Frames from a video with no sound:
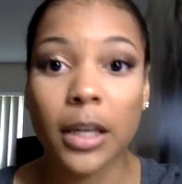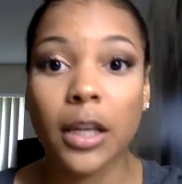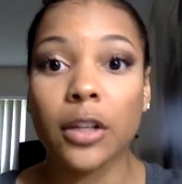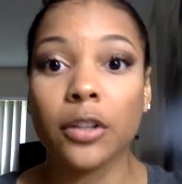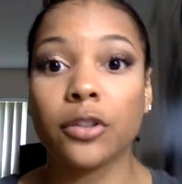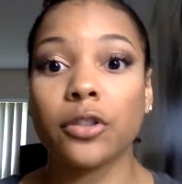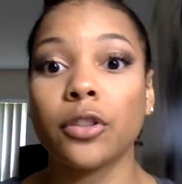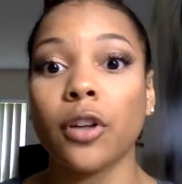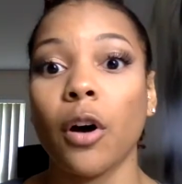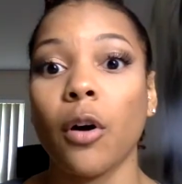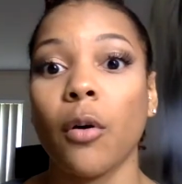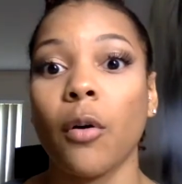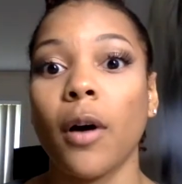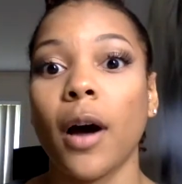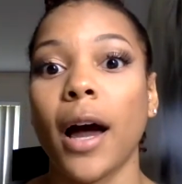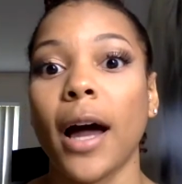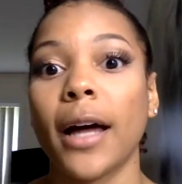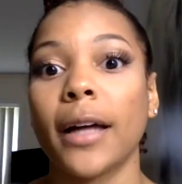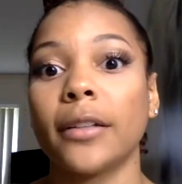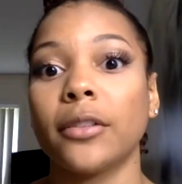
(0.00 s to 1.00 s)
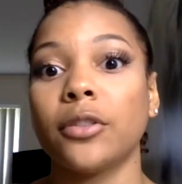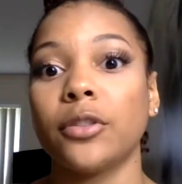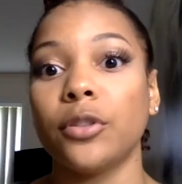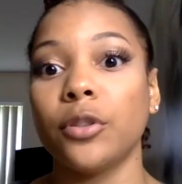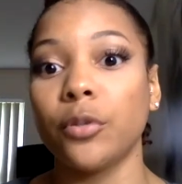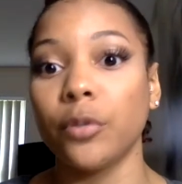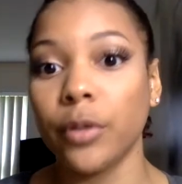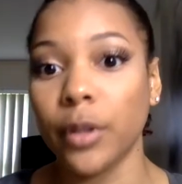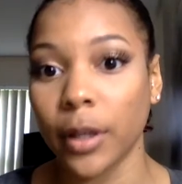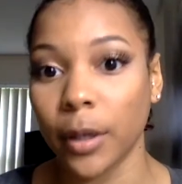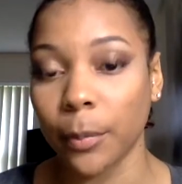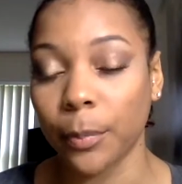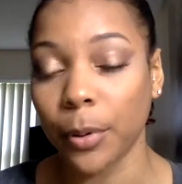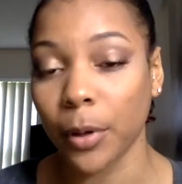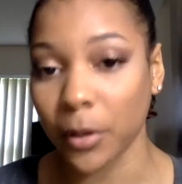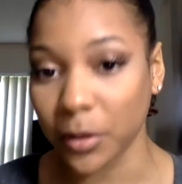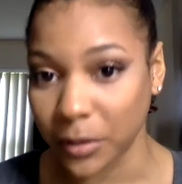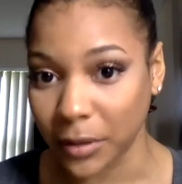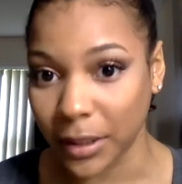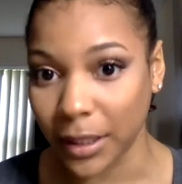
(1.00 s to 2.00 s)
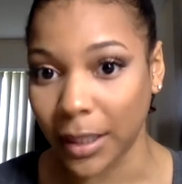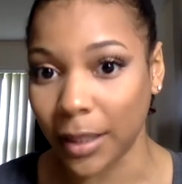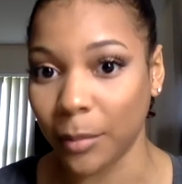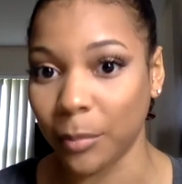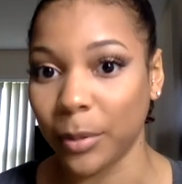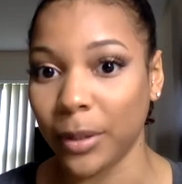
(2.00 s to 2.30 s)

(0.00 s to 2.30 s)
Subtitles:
So I do the protein